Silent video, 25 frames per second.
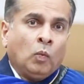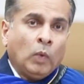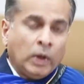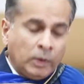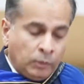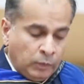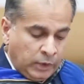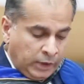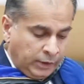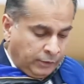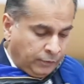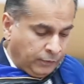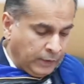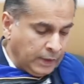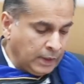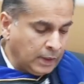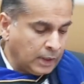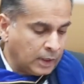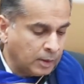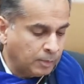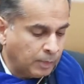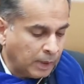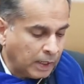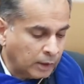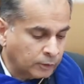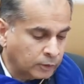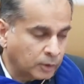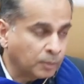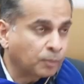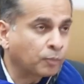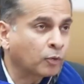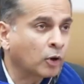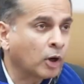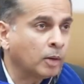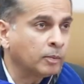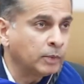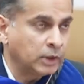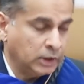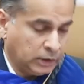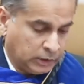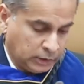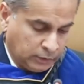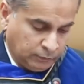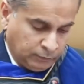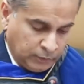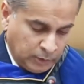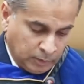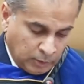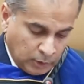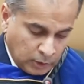When we think about the
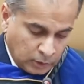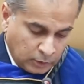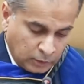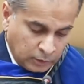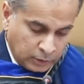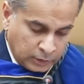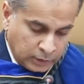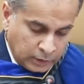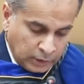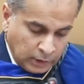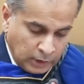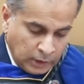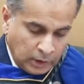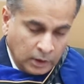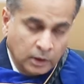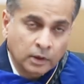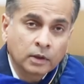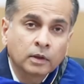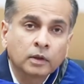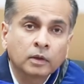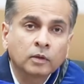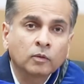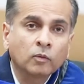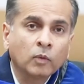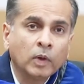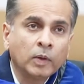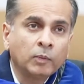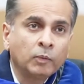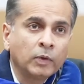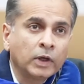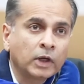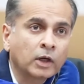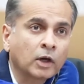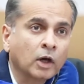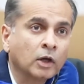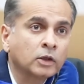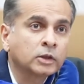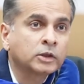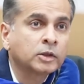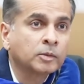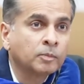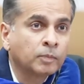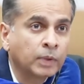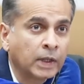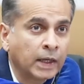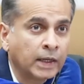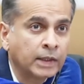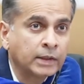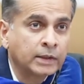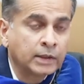promise of democracy, when we
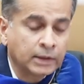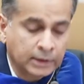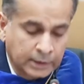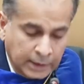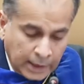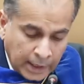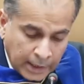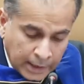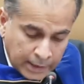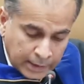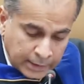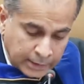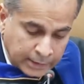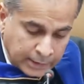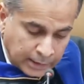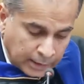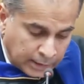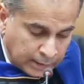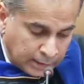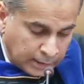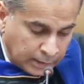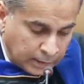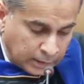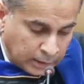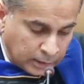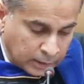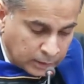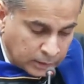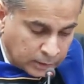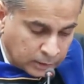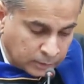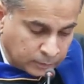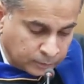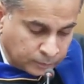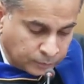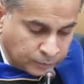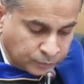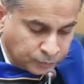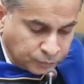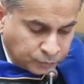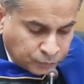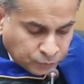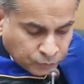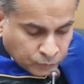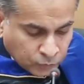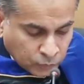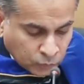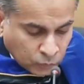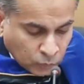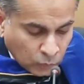contemplate its highest ideals,
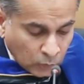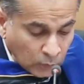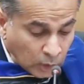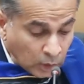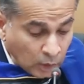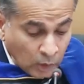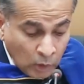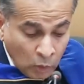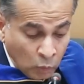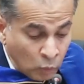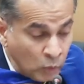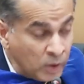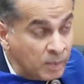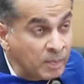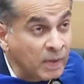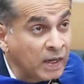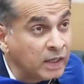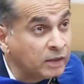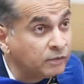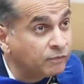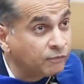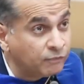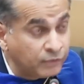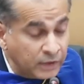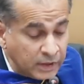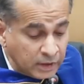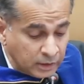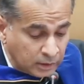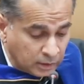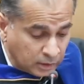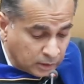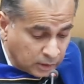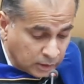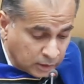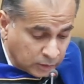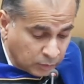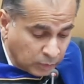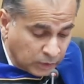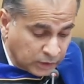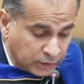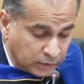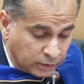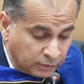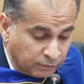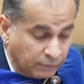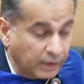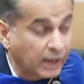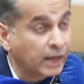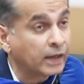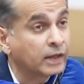we might feel, as we
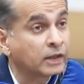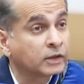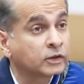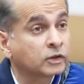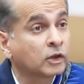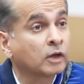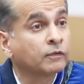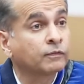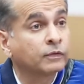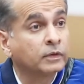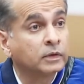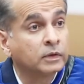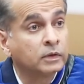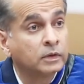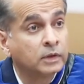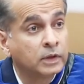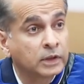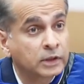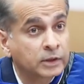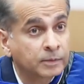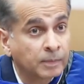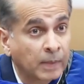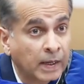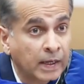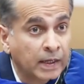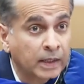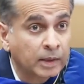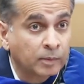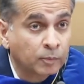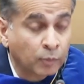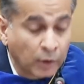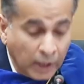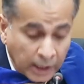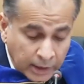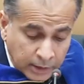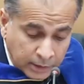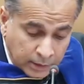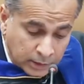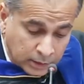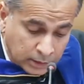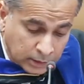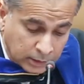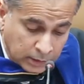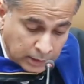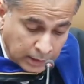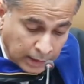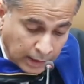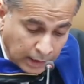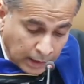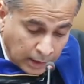survey its often dismaying
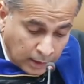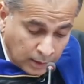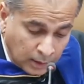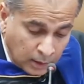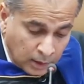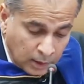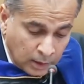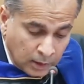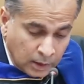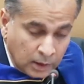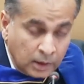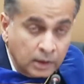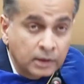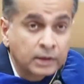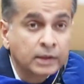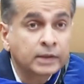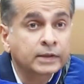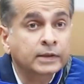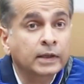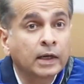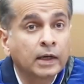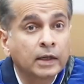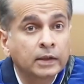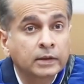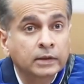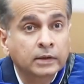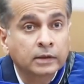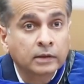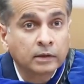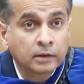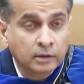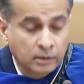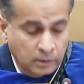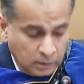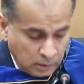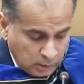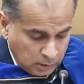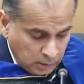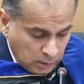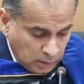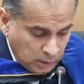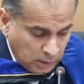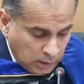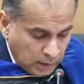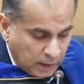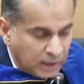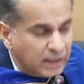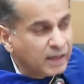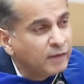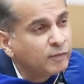practice today, disheartened
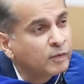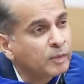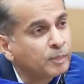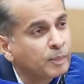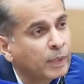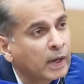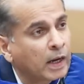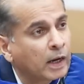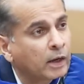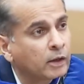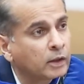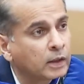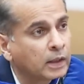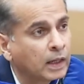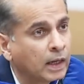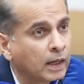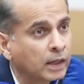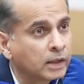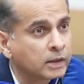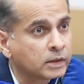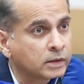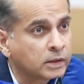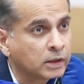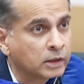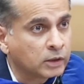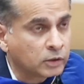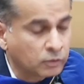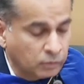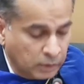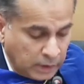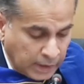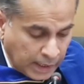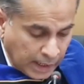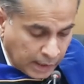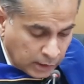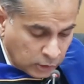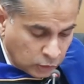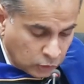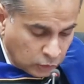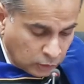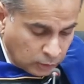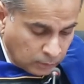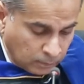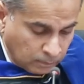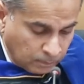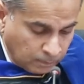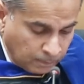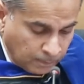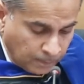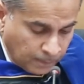and even paralyzed into
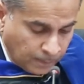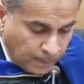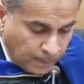inaction.